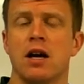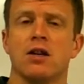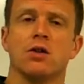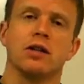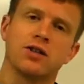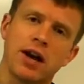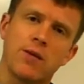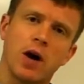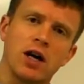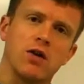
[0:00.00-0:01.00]
So in the same
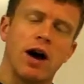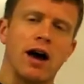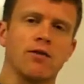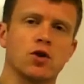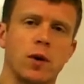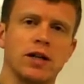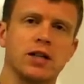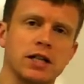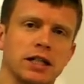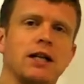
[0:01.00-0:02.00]
way you have
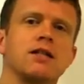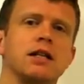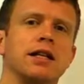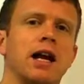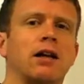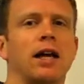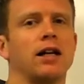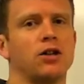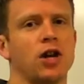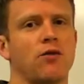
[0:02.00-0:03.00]
26 letters in the
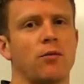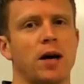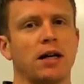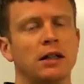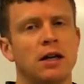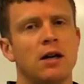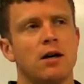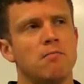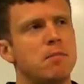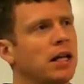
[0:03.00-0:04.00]
English alphabet,
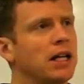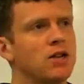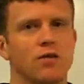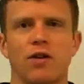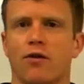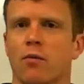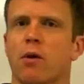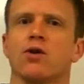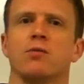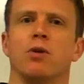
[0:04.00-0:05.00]
millions of different
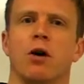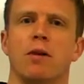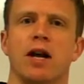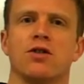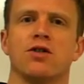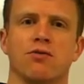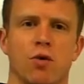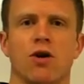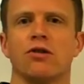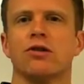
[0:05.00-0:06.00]
possible combinations of
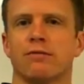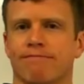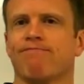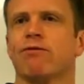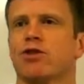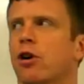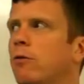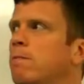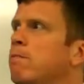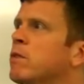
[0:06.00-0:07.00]
words.
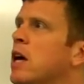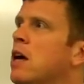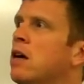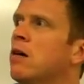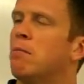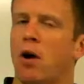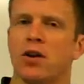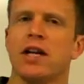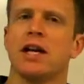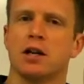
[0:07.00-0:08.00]
So
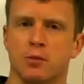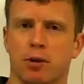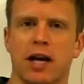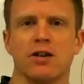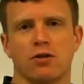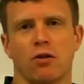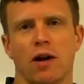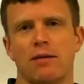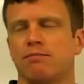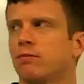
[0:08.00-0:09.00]
bonding explains all
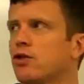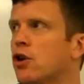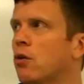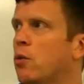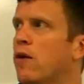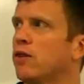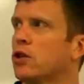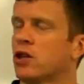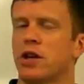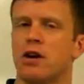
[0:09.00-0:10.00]
that. So we've
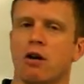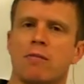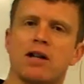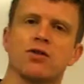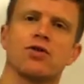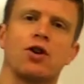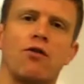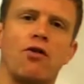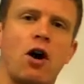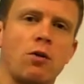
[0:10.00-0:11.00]
looked at the non-metals so
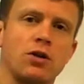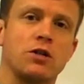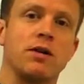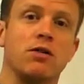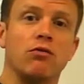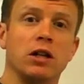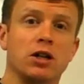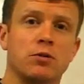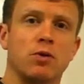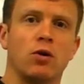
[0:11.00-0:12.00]
far, which has been a really
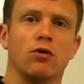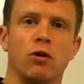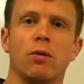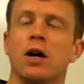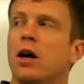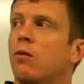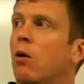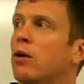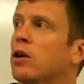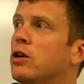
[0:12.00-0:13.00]
small group. What
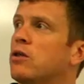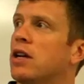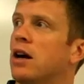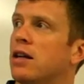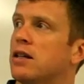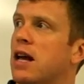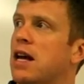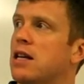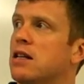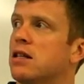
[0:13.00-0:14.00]
we're going to do
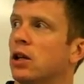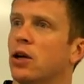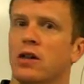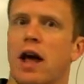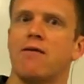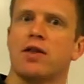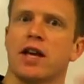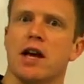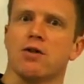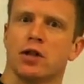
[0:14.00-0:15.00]
today is look at
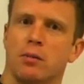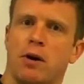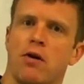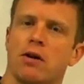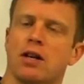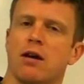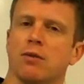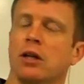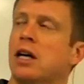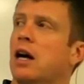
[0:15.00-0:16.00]
everything else in the periodic
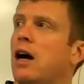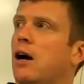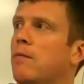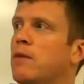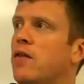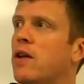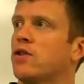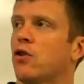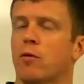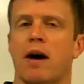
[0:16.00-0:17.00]
table, and then
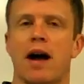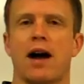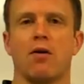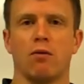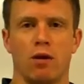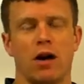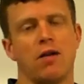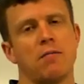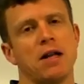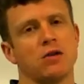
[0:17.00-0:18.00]
talk about how the
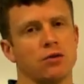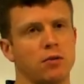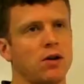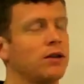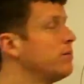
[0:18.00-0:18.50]
metals bond.